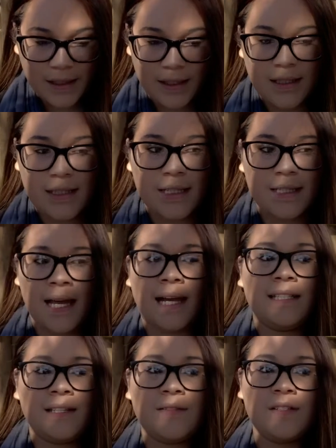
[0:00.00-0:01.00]

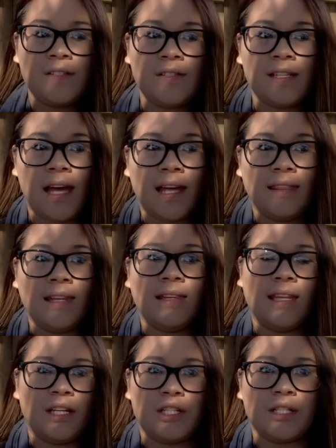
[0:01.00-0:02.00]
detectives said that
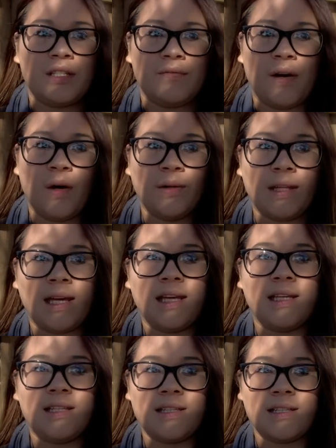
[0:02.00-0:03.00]
they just felt that
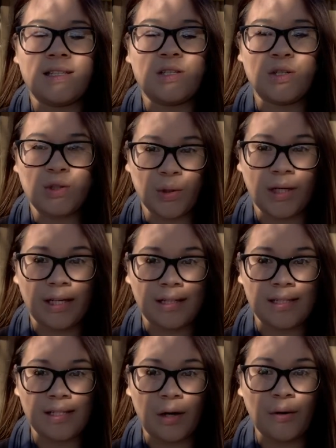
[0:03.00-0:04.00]
his story
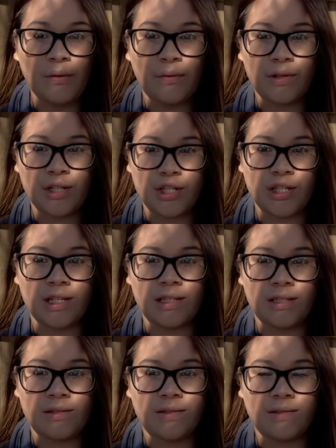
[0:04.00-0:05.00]
itself was
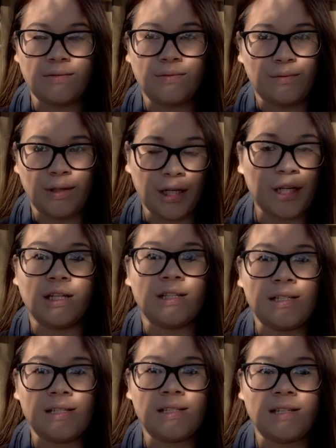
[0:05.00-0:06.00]
just
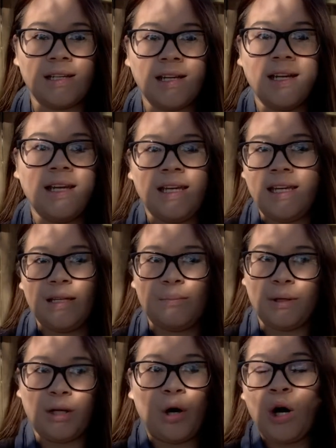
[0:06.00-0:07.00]
rehearsed. He had
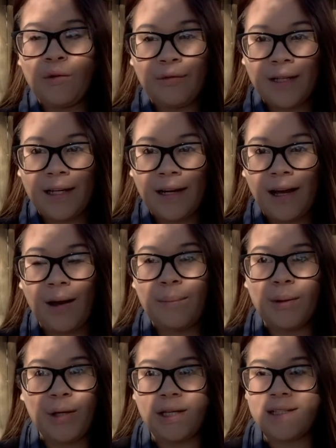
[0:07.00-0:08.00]
been over it a
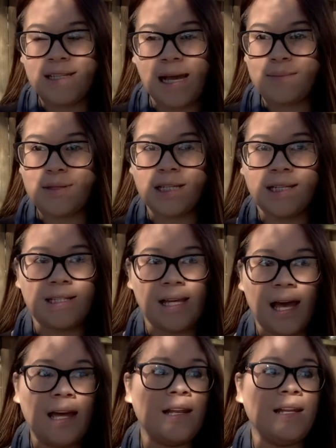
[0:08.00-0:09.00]
million times in his
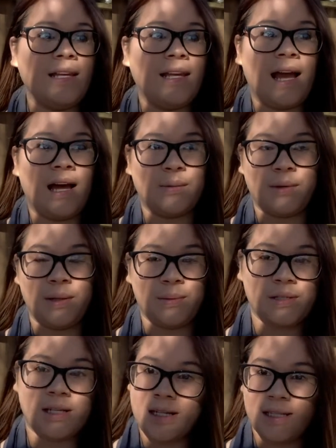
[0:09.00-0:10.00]
head. He had what he
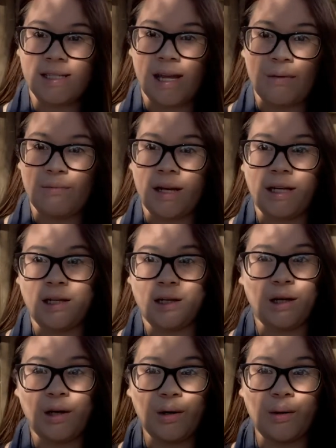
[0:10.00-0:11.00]
was going to say ready to
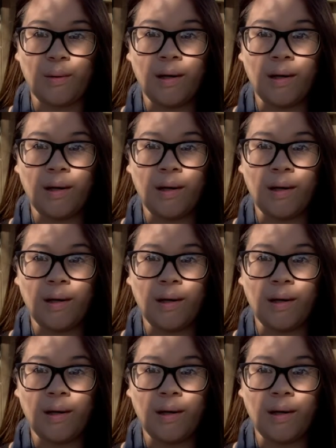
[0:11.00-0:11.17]
go,